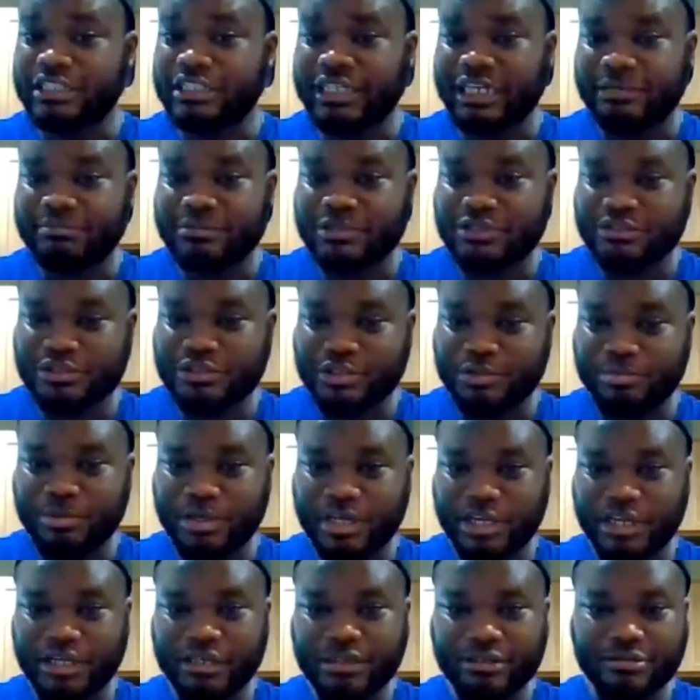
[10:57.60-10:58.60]
time to
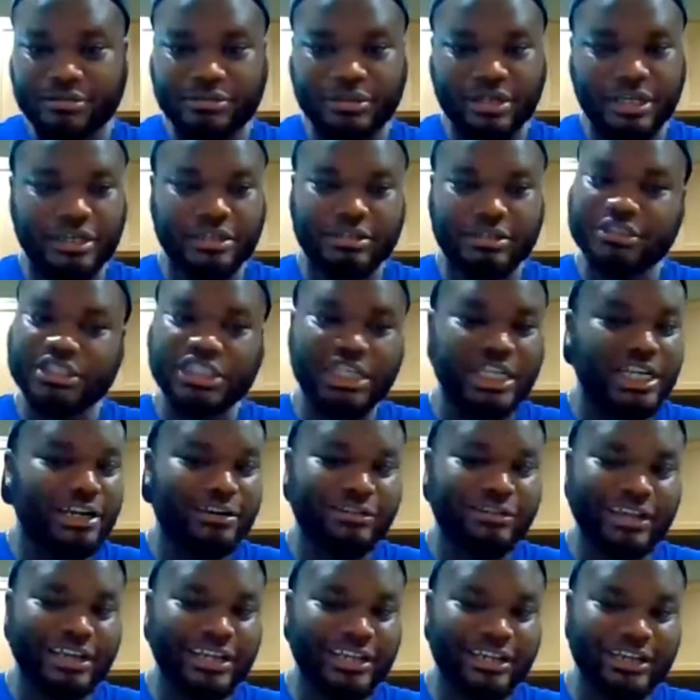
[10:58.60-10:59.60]
spare, like
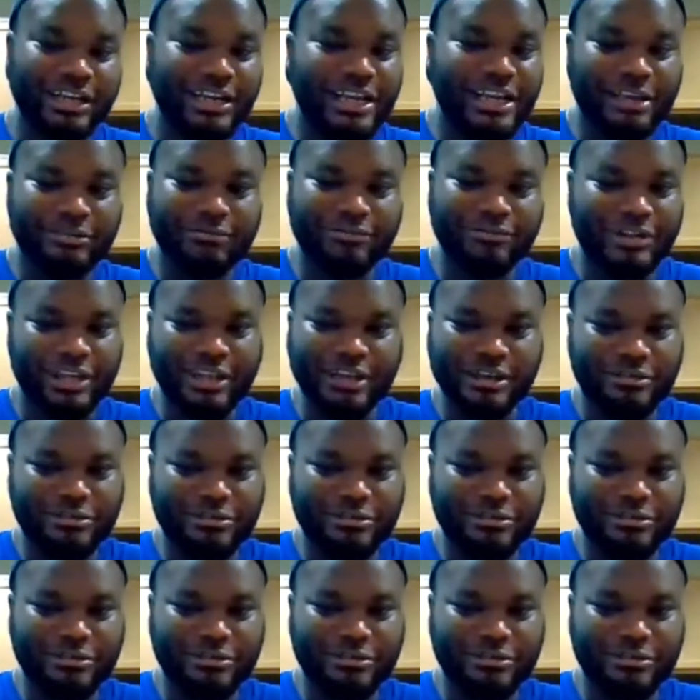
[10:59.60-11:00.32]
generally in life, like I